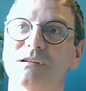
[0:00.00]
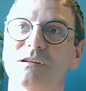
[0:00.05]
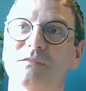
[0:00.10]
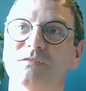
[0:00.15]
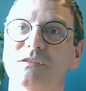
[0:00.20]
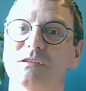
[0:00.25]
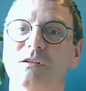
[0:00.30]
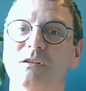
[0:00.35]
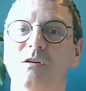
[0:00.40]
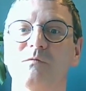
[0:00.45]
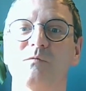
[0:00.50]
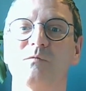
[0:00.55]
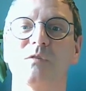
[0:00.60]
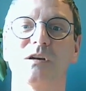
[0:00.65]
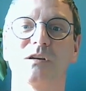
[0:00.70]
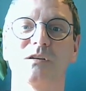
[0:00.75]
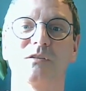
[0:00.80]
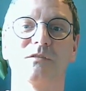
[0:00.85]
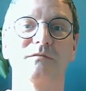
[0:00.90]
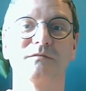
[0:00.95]
done a lot of
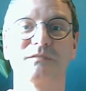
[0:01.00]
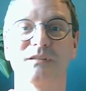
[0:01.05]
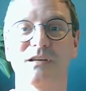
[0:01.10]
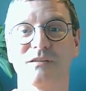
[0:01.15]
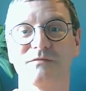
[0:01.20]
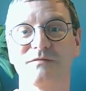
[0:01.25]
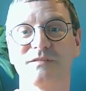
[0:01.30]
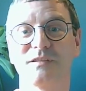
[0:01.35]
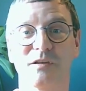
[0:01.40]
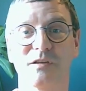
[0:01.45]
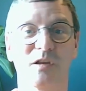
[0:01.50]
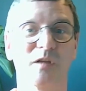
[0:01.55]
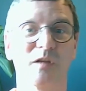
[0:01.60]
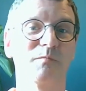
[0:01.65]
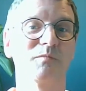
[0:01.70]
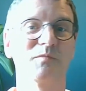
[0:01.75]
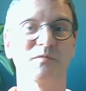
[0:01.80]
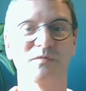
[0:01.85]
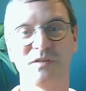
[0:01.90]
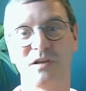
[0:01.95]
work on kind of
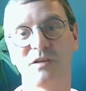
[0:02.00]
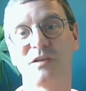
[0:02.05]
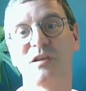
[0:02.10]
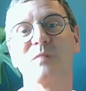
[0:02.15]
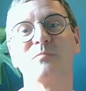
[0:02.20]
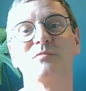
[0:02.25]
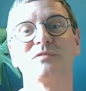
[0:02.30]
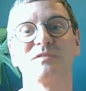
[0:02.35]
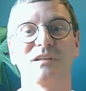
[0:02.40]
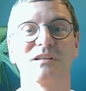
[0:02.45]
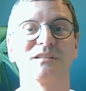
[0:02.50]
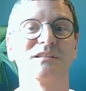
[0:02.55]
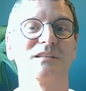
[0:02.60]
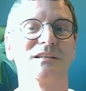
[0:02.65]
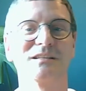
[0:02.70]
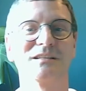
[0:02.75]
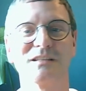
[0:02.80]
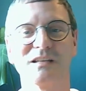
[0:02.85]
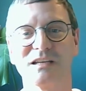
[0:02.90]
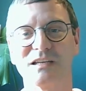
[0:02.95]

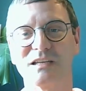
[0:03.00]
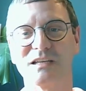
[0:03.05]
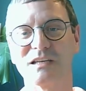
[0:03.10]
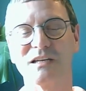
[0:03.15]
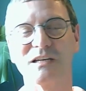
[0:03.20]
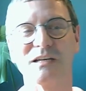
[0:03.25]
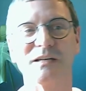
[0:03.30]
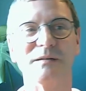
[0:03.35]
psychoprosthetics, like